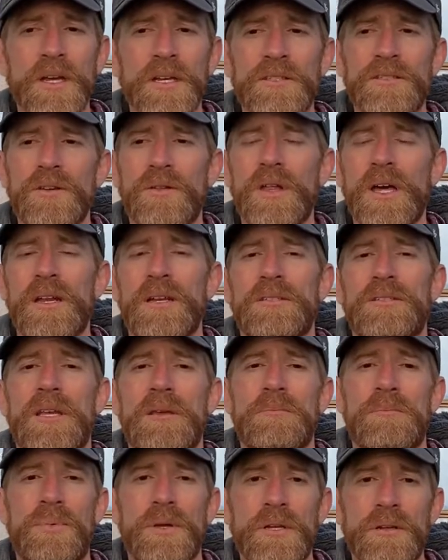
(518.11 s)
So that is a
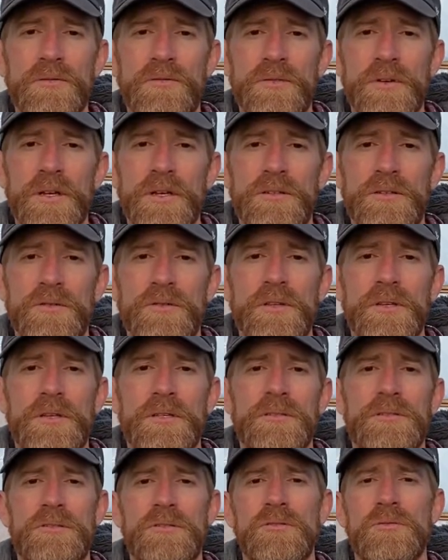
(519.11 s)
benefit to the
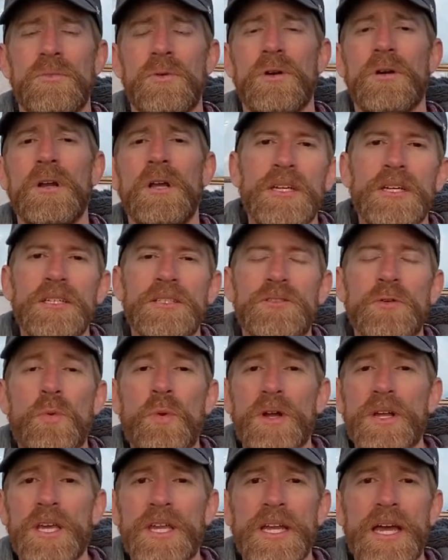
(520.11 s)
consumer. So
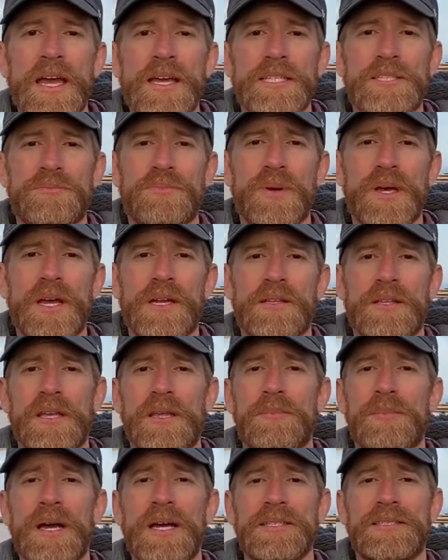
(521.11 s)
what can I expect
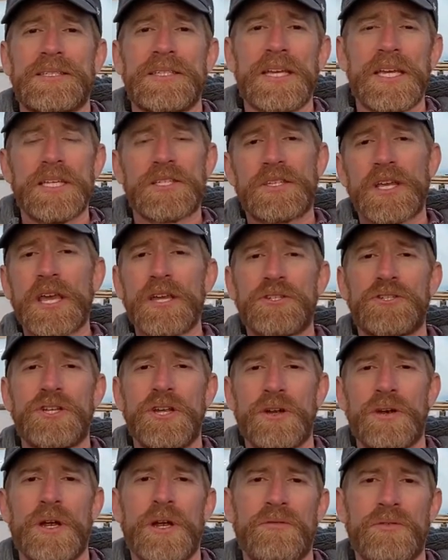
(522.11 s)
in my CSA
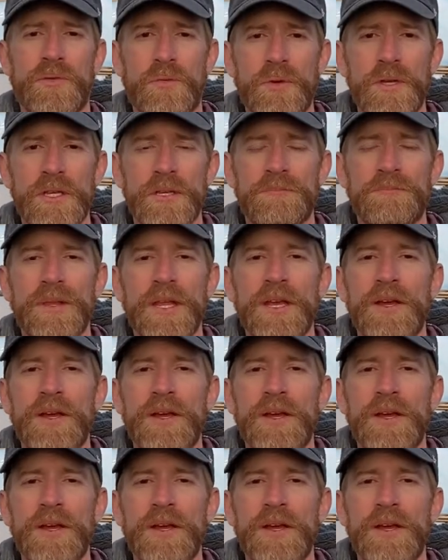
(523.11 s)
share every week?